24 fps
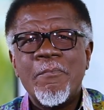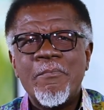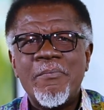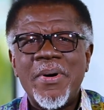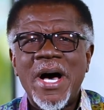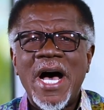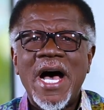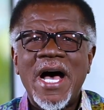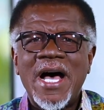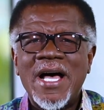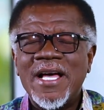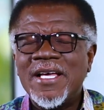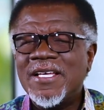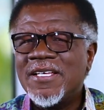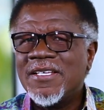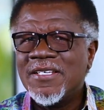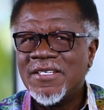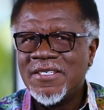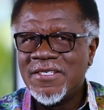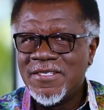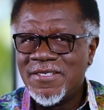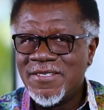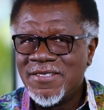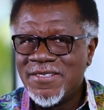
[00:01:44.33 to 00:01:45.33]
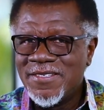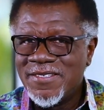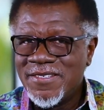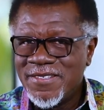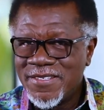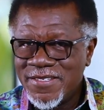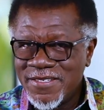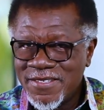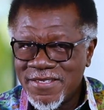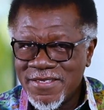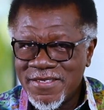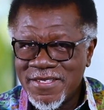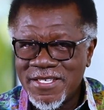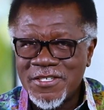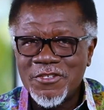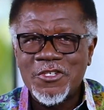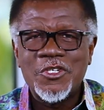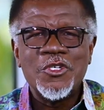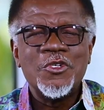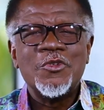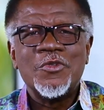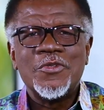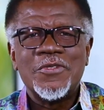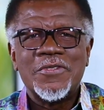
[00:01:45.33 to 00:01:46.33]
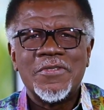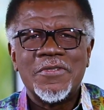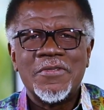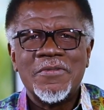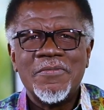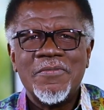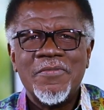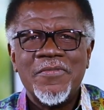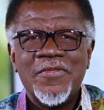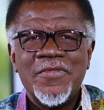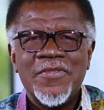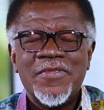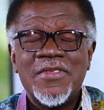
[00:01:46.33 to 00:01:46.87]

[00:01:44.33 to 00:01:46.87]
by the Jews.